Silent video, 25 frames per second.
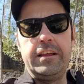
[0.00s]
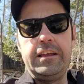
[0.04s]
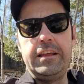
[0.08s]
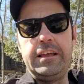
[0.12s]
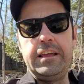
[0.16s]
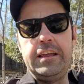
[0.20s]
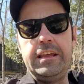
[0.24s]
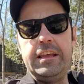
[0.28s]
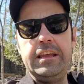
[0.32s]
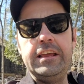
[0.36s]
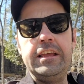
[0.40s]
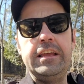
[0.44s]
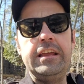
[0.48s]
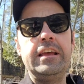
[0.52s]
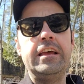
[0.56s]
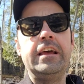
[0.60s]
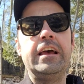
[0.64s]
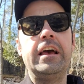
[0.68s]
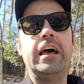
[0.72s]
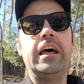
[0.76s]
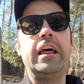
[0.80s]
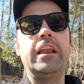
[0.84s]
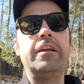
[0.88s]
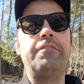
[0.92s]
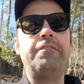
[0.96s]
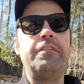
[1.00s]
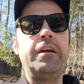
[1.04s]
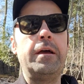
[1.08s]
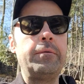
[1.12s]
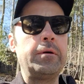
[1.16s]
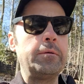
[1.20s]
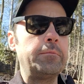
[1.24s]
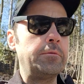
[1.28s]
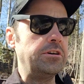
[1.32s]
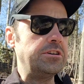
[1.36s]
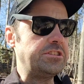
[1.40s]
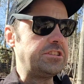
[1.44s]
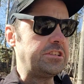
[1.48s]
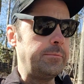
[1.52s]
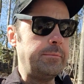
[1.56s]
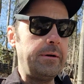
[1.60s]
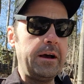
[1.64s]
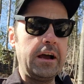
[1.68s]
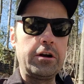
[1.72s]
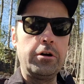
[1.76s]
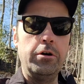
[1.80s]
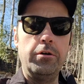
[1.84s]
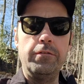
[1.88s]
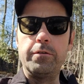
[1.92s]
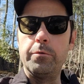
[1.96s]
He had a family emergency
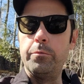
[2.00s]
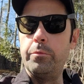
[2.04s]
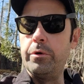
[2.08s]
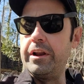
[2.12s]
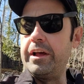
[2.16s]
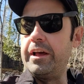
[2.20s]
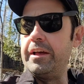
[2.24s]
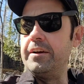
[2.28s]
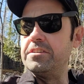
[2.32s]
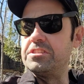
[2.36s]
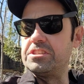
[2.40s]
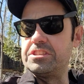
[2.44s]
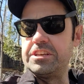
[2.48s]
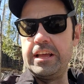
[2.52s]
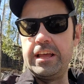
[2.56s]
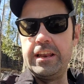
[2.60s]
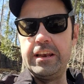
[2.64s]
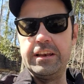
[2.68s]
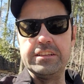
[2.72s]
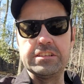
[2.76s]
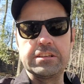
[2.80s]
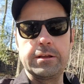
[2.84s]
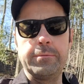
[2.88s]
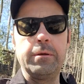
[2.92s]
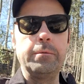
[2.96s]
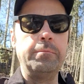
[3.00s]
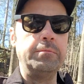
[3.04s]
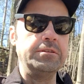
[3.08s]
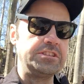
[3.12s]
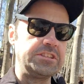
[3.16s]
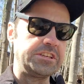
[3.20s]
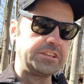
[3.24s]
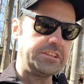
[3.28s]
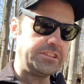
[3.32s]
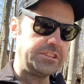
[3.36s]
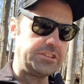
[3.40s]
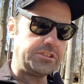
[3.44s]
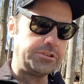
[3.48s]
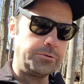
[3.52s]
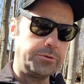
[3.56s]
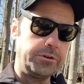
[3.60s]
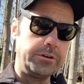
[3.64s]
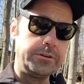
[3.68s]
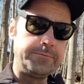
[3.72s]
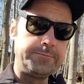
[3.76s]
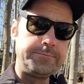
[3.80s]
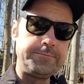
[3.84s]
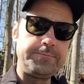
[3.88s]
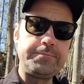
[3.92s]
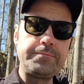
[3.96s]
back home, from what I understand, and he's going to be missing this tour.
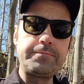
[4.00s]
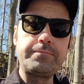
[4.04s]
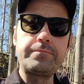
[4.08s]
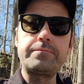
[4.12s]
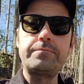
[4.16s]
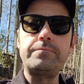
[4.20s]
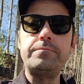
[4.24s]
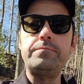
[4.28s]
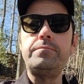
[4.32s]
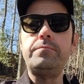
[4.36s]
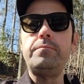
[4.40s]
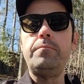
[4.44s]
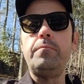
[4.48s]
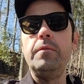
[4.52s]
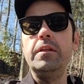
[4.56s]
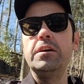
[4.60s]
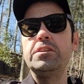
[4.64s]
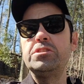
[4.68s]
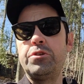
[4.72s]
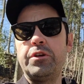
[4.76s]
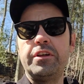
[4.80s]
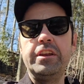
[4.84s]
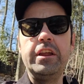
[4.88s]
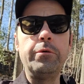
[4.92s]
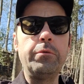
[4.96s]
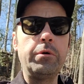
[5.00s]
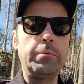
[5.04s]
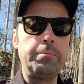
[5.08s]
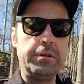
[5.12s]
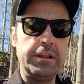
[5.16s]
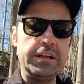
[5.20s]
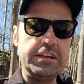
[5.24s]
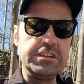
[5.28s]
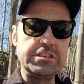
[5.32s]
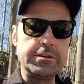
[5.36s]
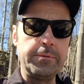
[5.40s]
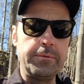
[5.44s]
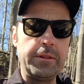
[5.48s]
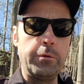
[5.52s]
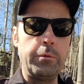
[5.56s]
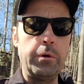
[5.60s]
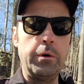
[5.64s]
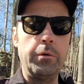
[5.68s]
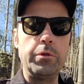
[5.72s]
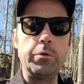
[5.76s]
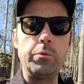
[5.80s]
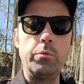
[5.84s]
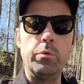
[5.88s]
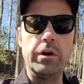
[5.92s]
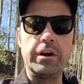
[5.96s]
So they didn't replace him. They went
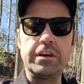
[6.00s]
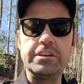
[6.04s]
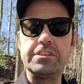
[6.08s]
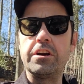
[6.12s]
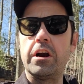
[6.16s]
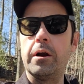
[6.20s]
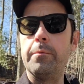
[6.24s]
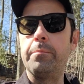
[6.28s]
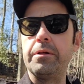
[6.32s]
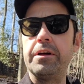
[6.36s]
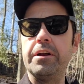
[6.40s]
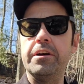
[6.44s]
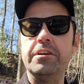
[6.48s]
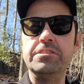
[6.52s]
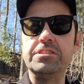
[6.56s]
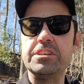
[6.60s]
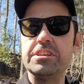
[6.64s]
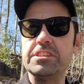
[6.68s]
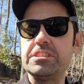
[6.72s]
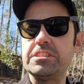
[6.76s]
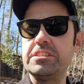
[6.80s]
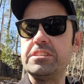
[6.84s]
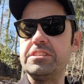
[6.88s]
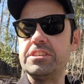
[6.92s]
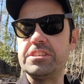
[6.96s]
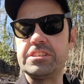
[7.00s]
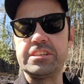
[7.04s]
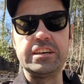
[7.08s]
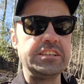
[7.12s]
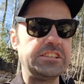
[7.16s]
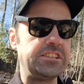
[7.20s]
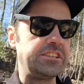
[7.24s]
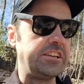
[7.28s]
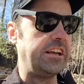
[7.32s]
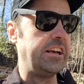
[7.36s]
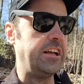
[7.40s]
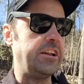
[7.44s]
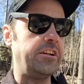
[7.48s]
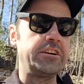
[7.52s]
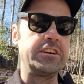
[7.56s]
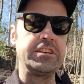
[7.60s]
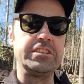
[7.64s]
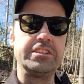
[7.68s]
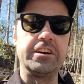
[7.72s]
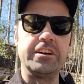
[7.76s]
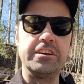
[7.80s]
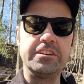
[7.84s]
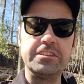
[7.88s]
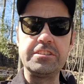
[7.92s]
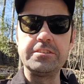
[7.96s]
with one guitar player, just Ice Dale on
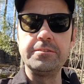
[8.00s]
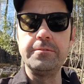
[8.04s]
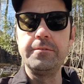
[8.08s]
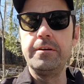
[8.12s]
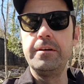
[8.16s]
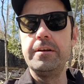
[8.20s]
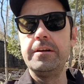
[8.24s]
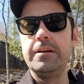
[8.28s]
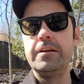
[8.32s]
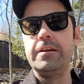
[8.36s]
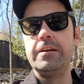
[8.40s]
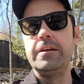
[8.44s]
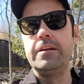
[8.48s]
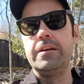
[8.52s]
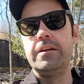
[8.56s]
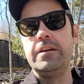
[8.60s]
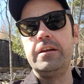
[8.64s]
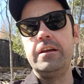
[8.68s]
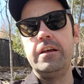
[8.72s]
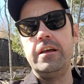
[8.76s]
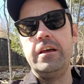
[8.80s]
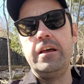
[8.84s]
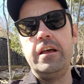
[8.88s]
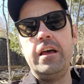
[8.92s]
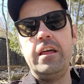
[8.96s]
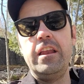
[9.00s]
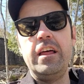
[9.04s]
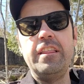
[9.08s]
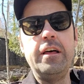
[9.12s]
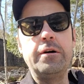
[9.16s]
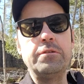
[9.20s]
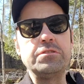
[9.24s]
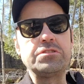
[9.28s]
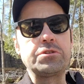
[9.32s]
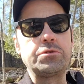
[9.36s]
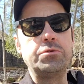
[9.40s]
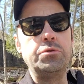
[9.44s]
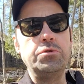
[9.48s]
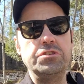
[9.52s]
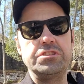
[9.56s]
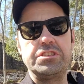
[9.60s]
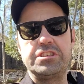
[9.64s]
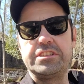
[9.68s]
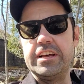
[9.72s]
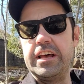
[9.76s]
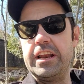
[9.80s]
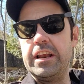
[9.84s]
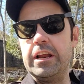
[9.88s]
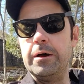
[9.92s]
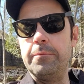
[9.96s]
guitars. I thought it was a cool
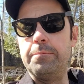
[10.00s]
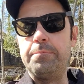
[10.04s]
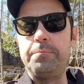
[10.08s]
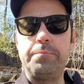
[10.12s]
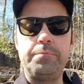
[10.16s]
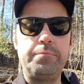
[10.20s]
setup.